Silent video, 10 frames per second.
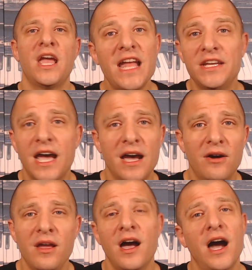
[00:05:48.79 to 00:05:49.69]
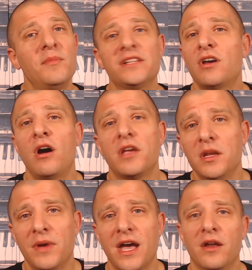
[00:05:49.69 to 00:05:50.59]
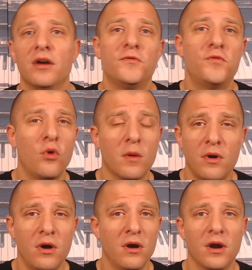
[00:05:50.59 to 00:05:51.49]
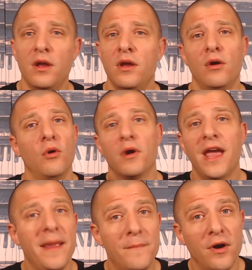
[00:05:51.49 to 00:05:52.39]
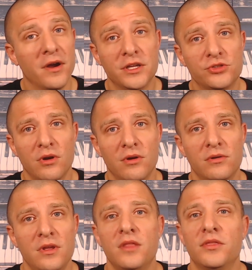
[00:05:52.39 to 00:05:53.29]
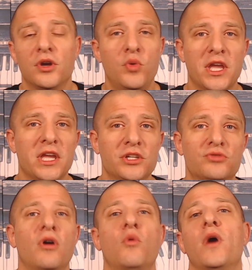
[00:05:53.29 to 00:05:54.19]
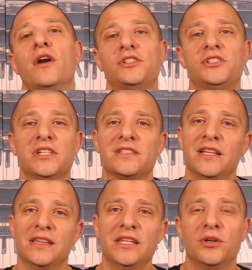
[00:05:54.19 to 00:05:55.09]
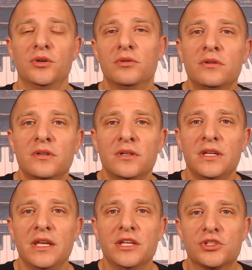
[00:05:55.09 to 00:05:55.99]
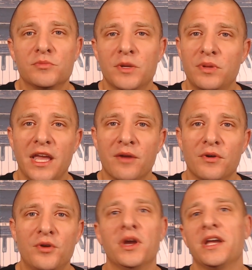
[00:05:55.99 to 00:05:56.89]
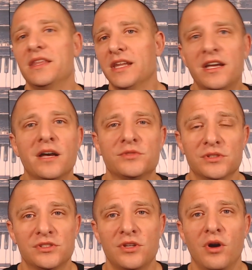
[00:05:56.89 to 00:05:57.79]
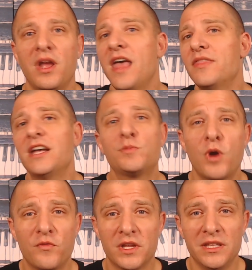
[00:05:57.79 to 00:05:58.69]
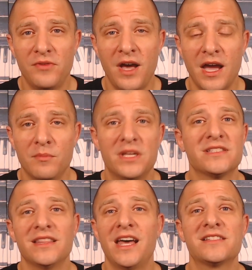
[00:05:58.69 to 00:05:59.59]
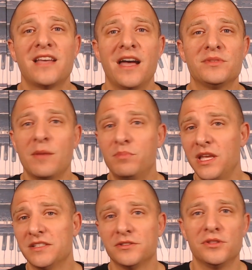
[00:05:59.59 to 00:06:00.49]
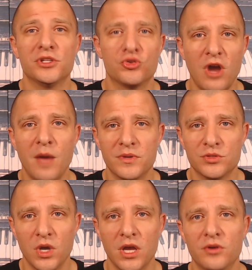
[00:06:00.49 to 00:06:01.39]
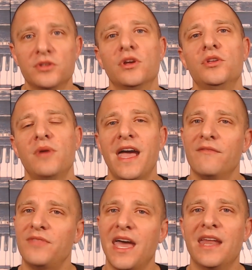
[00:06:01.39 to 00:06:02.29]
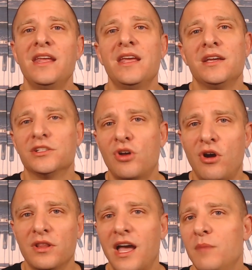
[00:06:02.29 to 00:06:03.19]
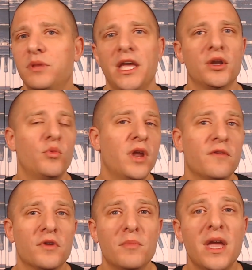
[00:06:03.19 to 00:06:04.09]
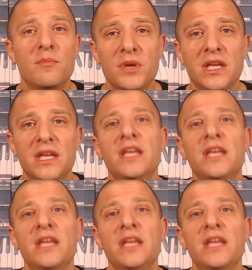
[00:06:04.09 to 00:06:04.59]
Now, I'm not talking about a 4-bar or 8-bar intro, the quick intro where it's just a little instrument playing real quick and then it comes to the song. That's perfectly fine because a lot of times that plays into the drop as well. You have that guitar line playing or whatever it may be.